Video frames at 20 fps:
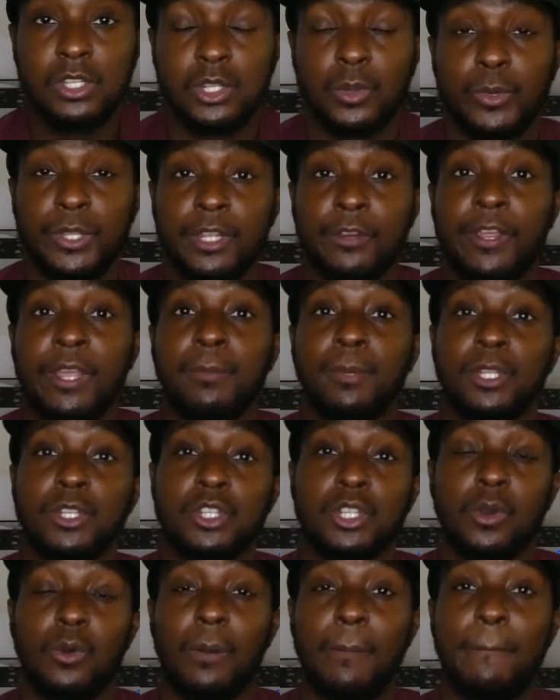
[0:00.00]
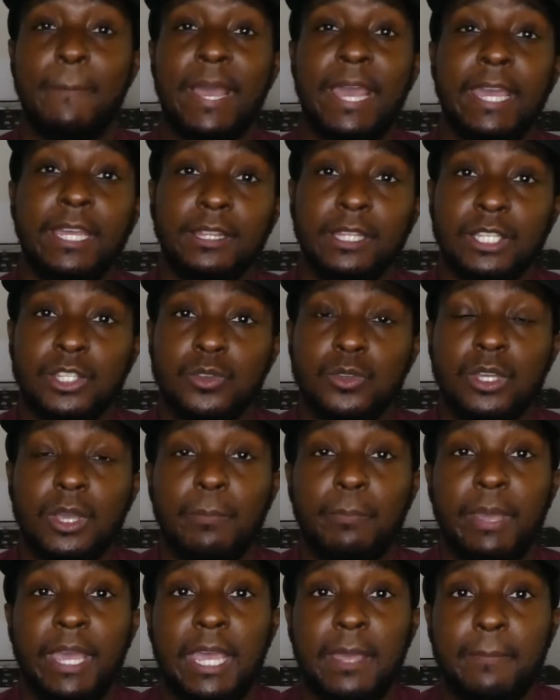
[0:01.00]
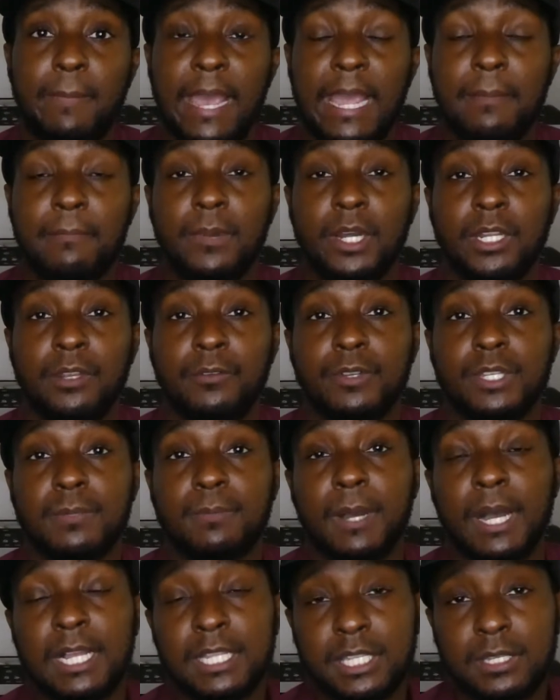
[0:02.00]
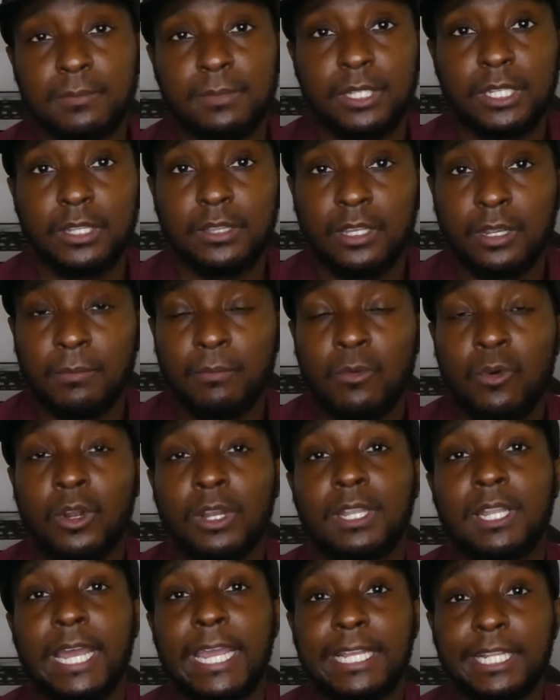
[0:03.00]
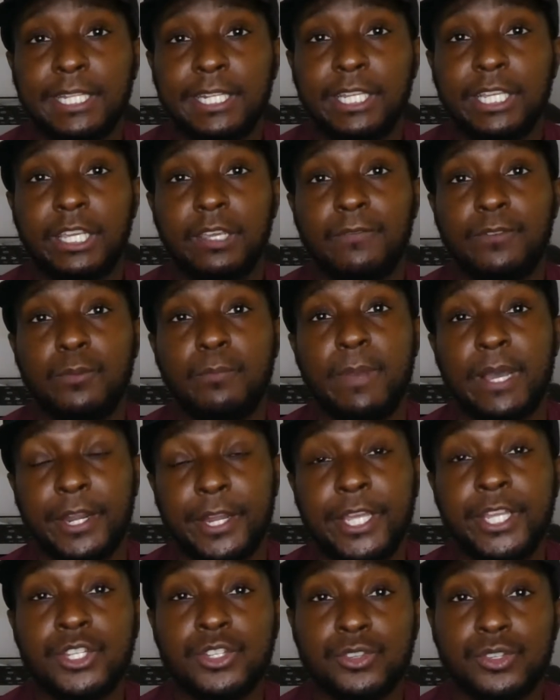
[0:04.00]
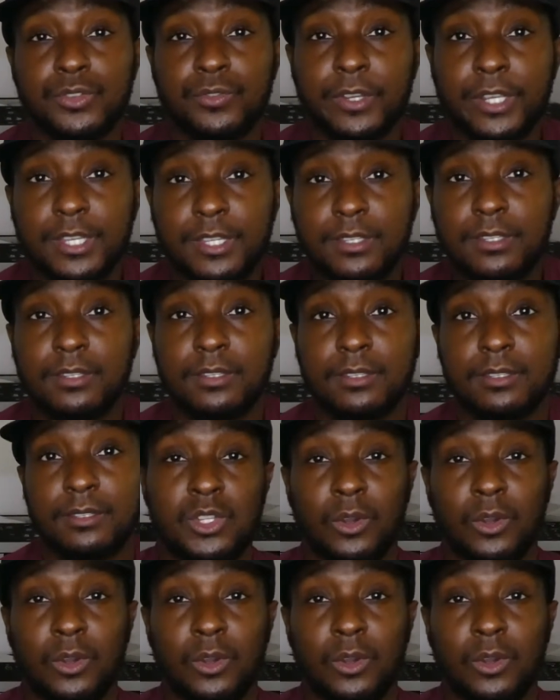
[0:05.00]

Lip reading: So when you're able to show a bank that you can pay back money responsibly, they're more likely to give you better interest rates.